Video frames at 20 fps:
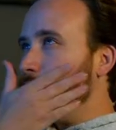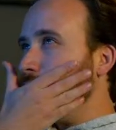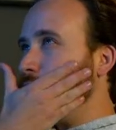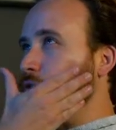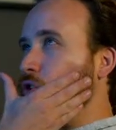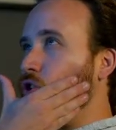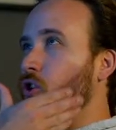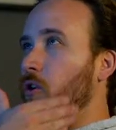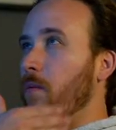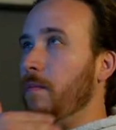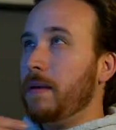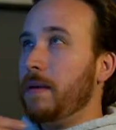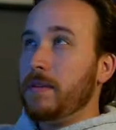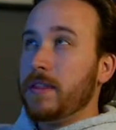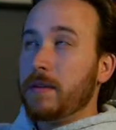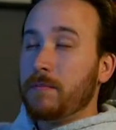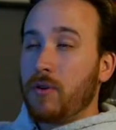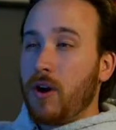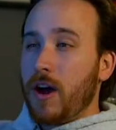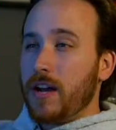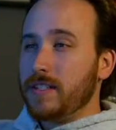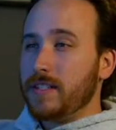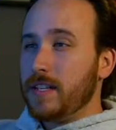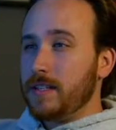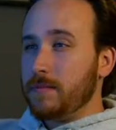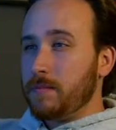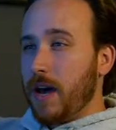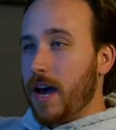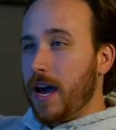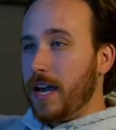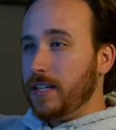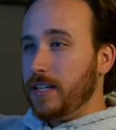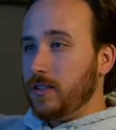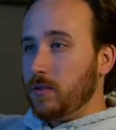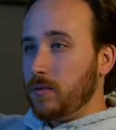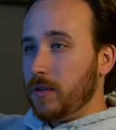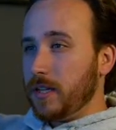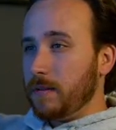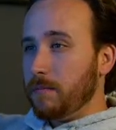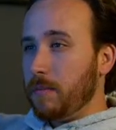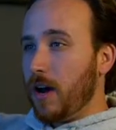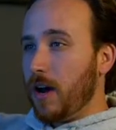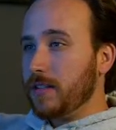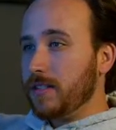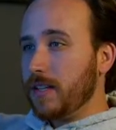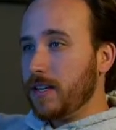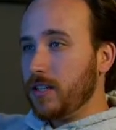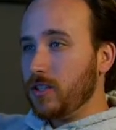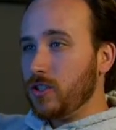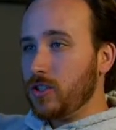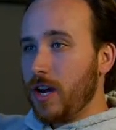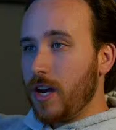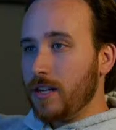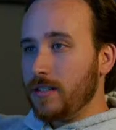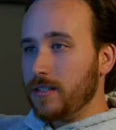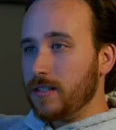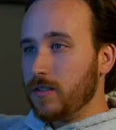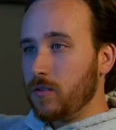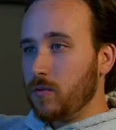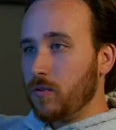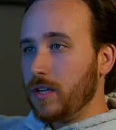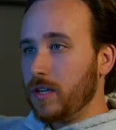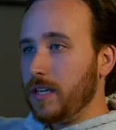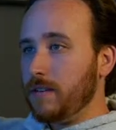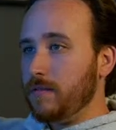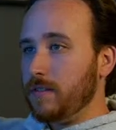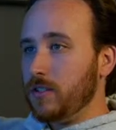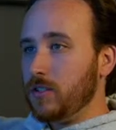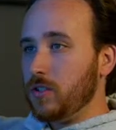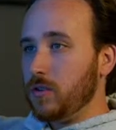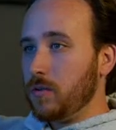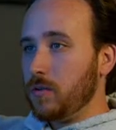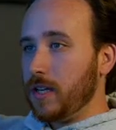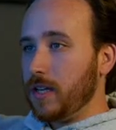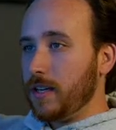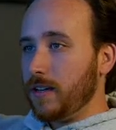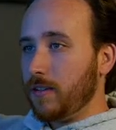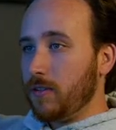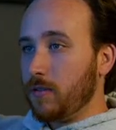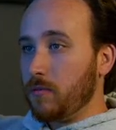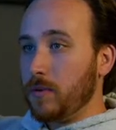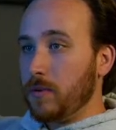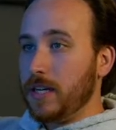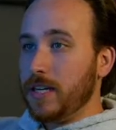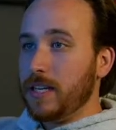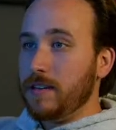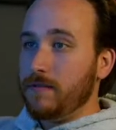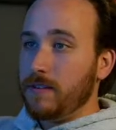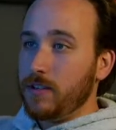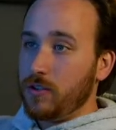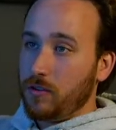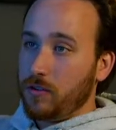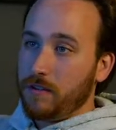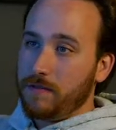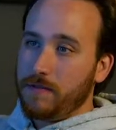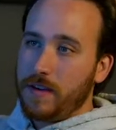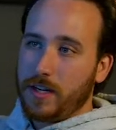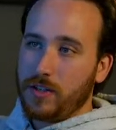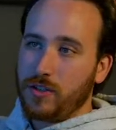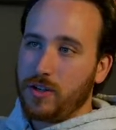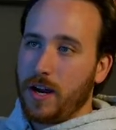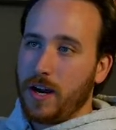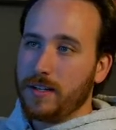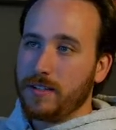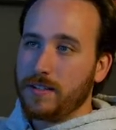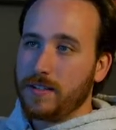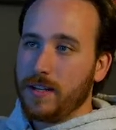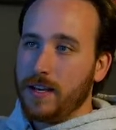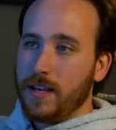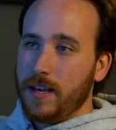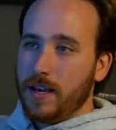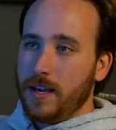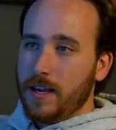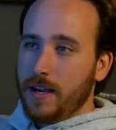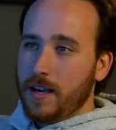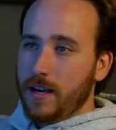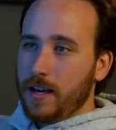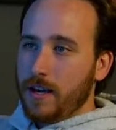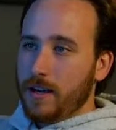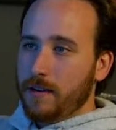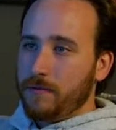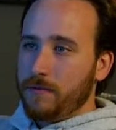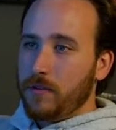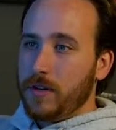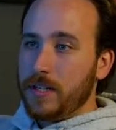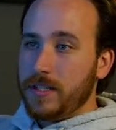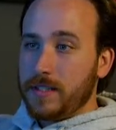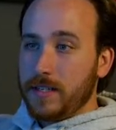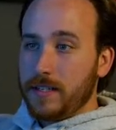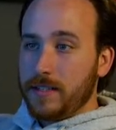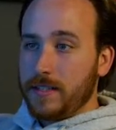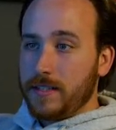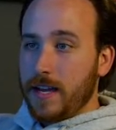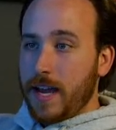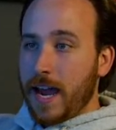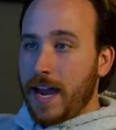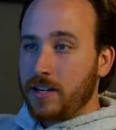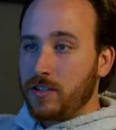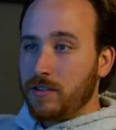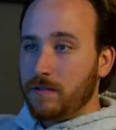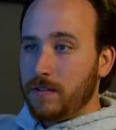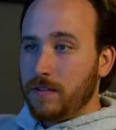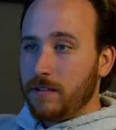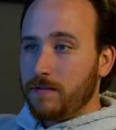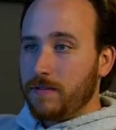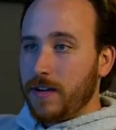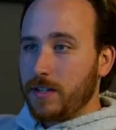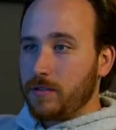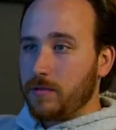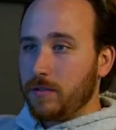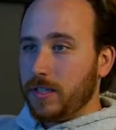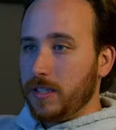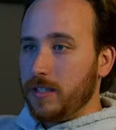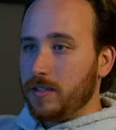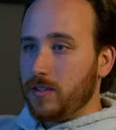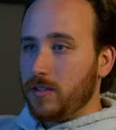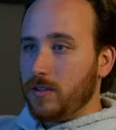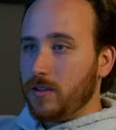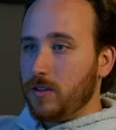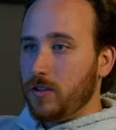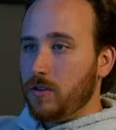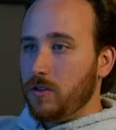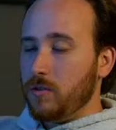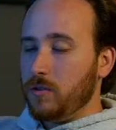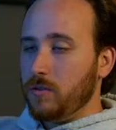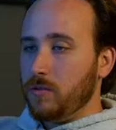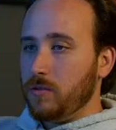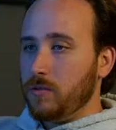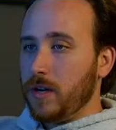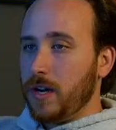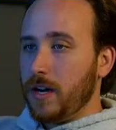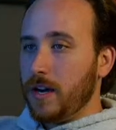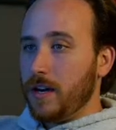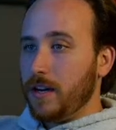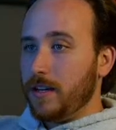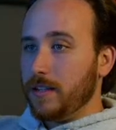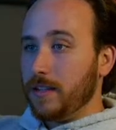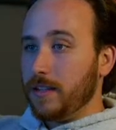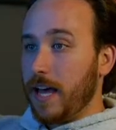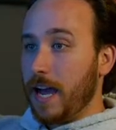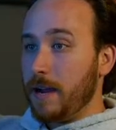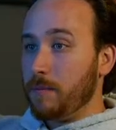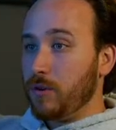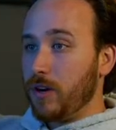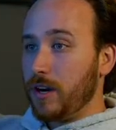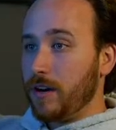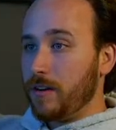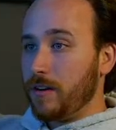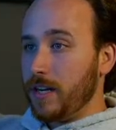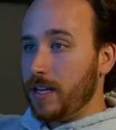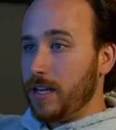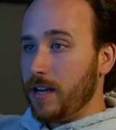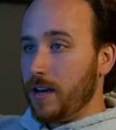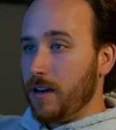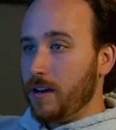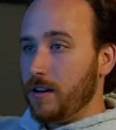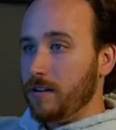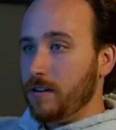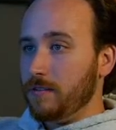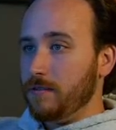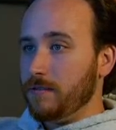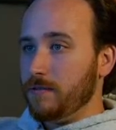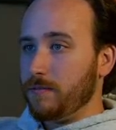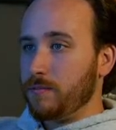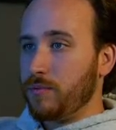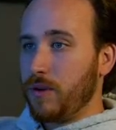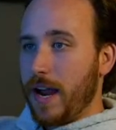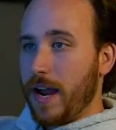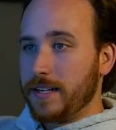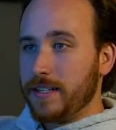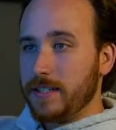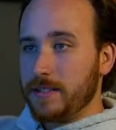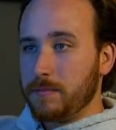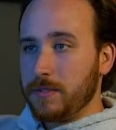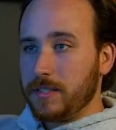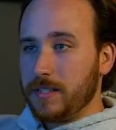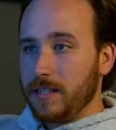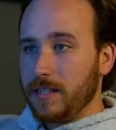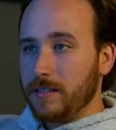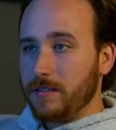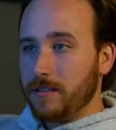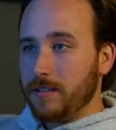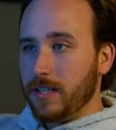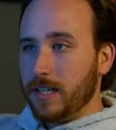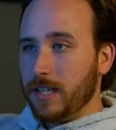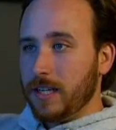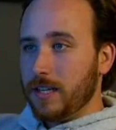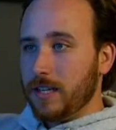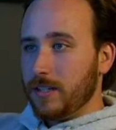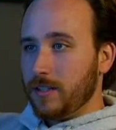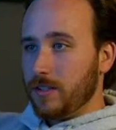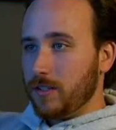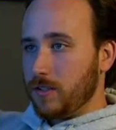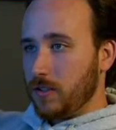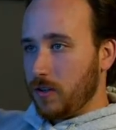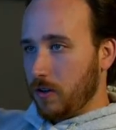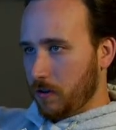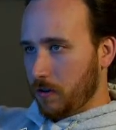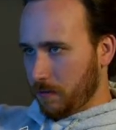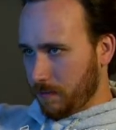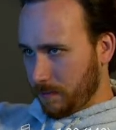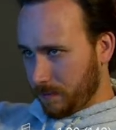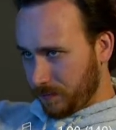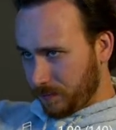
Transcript: show maybe the process behind doing compositing shots or even doing 3D visual effect shots. For instance, Action VFX released their new library of practice material. So